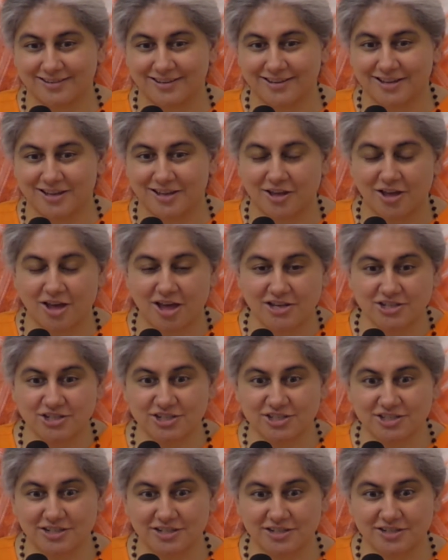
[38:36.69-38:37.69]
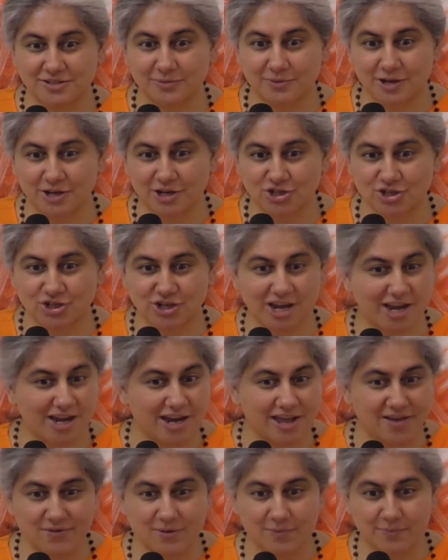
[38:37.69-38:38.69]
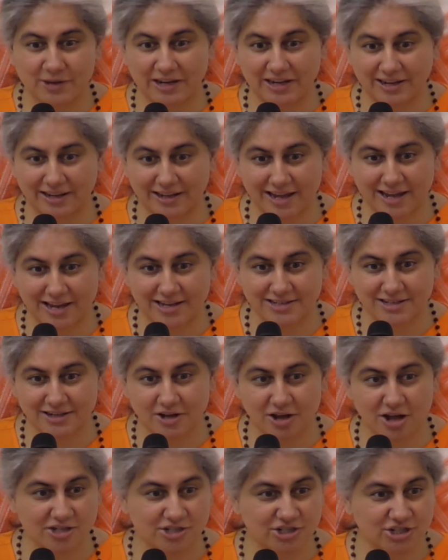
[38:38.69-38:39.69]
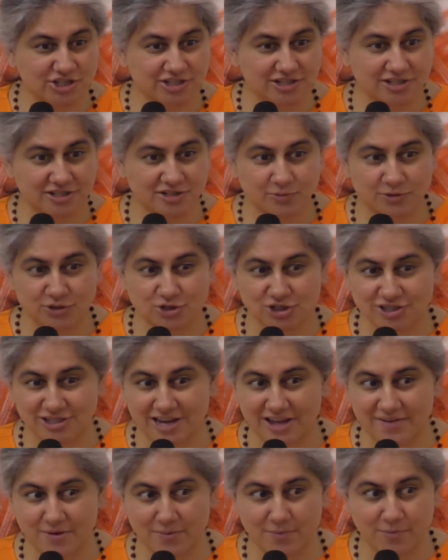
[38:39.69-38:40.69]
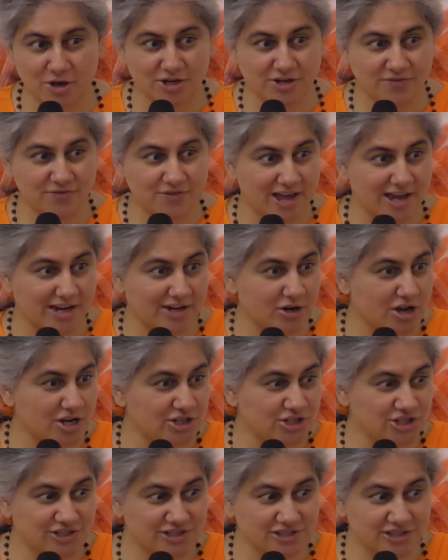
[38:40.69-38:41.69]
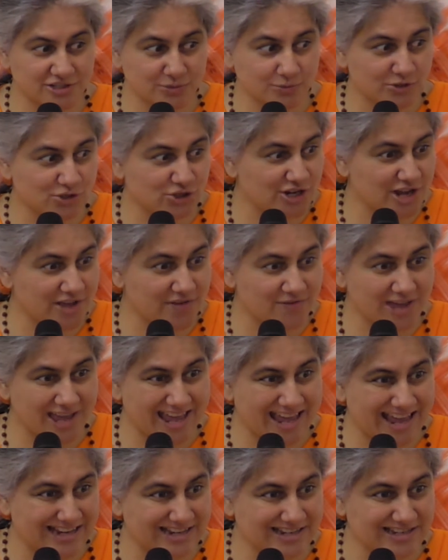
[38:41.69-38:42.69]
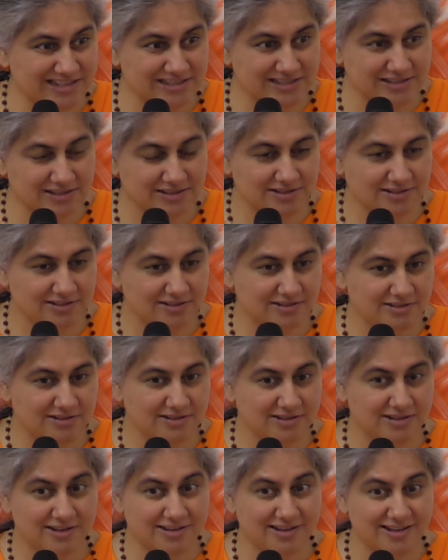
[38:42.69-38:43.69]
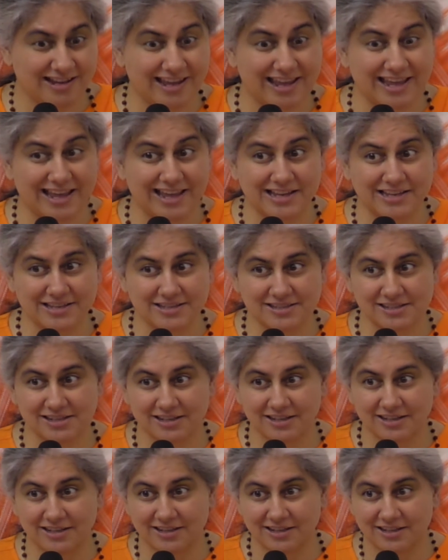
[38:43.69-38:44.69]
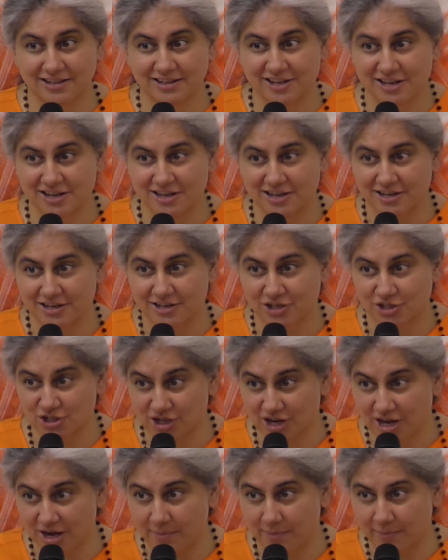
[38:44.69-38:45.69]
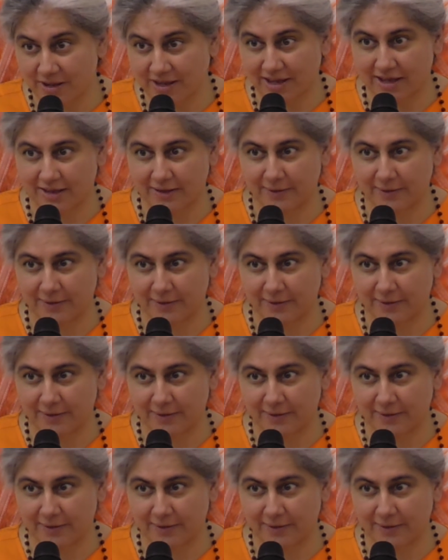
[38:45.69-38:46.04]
Consciousness which can never be negated, consciousness which is never modified, consciousness which never ends, is Chinmaya.